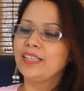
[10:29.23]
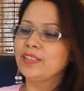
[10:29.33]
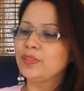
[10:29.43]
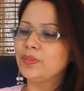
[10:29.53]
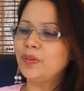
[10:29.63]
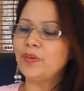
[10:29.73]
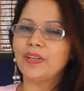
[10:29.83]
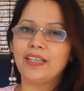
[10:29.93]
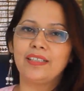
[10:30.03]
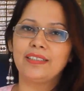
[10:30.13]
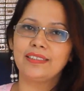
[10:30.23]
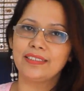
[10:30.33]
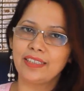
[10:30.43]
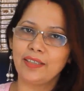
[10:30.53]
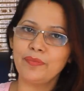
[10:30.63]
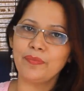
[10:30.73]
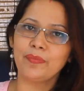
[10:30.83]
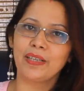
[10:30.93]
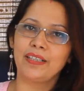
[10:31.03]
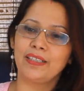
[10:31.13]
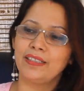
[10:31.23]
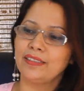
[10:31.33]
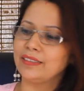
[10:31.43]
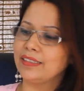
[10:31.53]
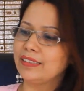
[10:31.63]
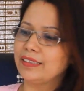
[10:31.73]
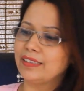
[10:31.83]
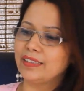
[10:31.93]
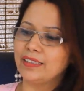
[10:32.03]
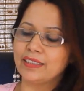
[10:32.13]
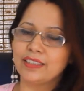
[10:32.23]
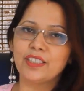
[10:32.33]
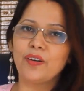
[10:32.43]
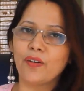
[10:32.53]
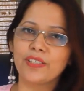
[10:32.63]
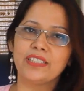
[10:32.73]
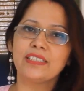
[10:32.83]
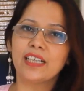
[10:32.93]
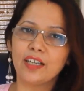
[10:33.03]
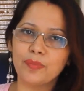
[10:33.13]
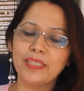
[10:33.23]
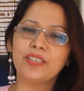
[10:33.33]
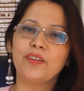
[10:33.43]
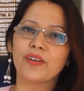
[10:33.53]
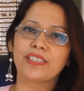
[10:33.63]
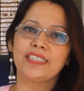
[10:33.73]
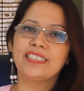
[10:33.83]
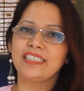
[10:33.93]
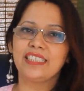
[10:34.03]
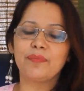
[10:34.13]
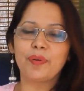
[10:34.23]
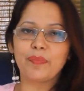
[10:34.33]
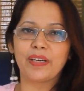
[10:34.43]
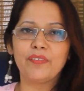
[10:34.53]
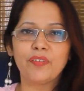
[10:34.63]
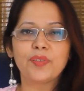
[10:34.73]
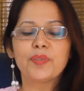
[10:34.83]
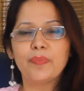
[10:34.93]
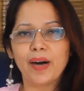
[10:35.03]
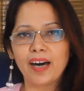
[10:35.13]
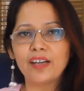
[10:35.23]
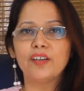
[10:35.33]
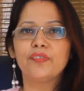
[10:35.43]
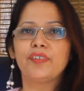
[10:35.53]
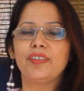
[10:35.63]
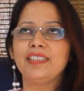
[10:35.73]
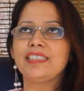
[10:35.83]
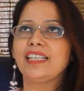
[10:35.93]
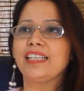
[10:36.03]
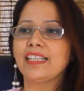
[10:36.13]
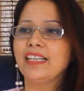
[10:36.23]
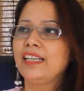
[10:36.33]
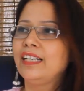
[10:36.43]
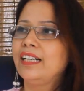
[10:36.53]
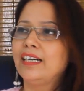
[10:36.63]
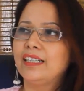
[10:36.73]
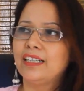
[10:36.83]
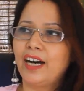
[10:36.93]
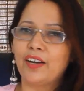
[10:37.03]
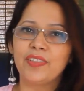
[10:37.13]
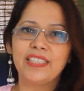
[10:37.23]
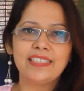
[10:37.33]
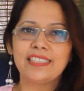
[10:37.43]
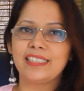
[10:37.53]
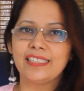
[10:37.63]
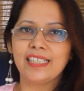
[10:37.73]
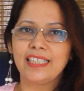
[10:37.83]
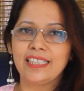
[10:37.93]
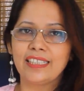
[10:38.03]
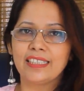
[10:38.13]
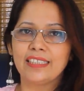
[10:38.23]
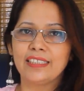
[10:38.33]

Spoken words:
So some decoctions, herbal decoctions, these are prepared from the bark of trees, like Ayurveda suggests, like